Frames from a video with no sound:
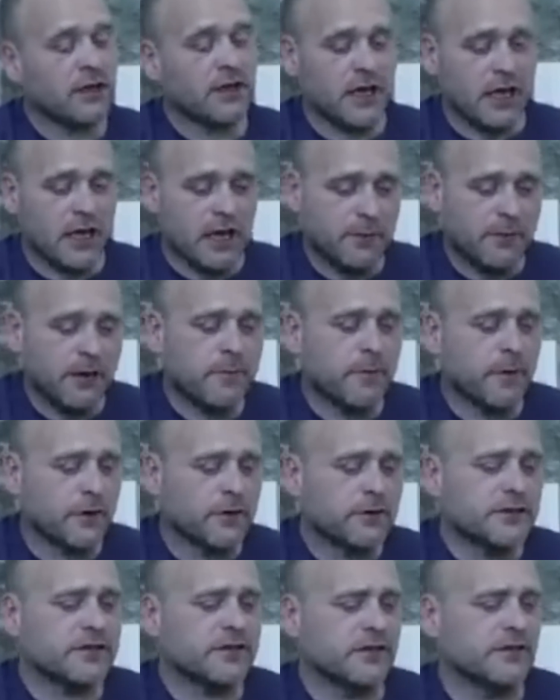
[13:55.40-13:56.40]
yeah, me
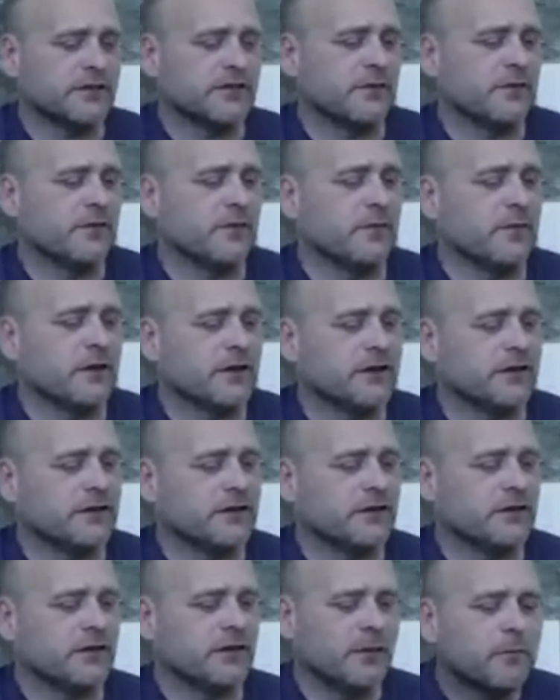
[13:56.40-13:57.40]
personally,
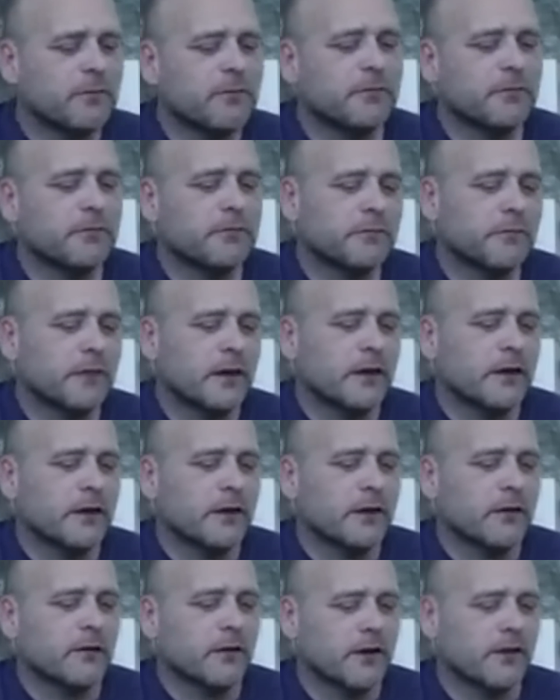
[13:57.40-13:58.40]

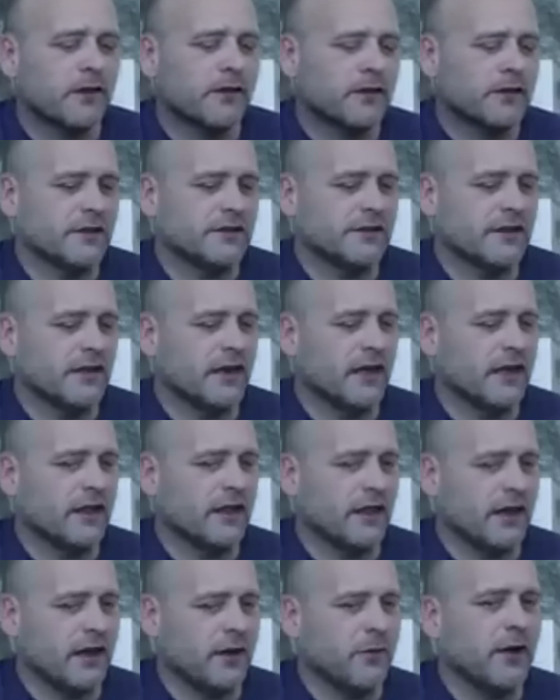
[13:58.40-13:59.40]
one of the things that I
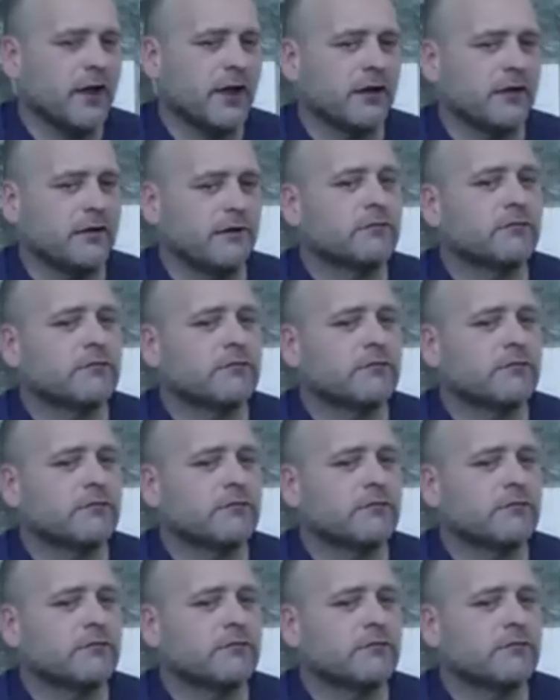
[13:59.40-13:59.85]
lay awake